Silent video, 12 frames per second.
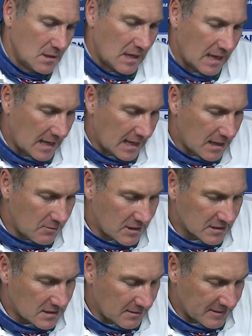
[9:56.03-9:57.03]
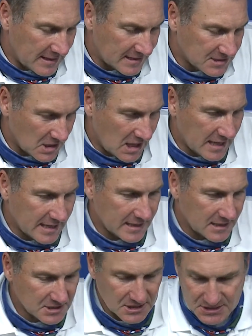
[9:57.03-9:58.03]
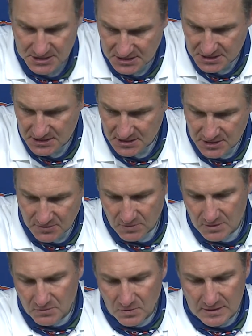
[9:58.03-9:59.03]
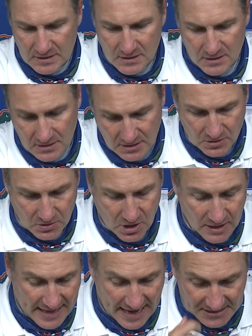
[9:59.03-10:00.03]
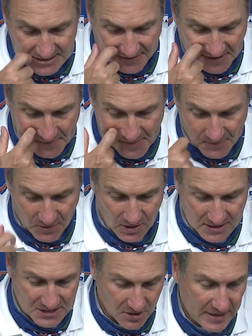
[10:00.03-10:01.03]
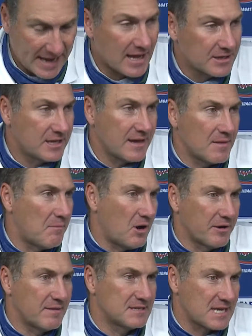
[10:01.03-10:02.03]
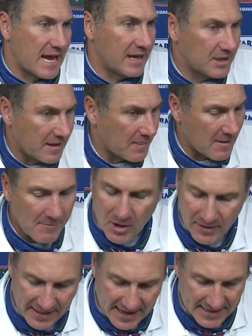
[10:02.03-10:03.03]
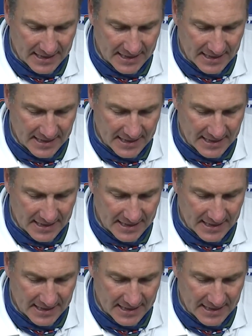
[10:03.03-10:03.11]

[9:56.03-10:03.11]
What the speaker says: That's a lot, I guess, because it's, you know, what you look at is I think people look and say, okay, how are you getting the ball to this guy? How are you getting that ball to that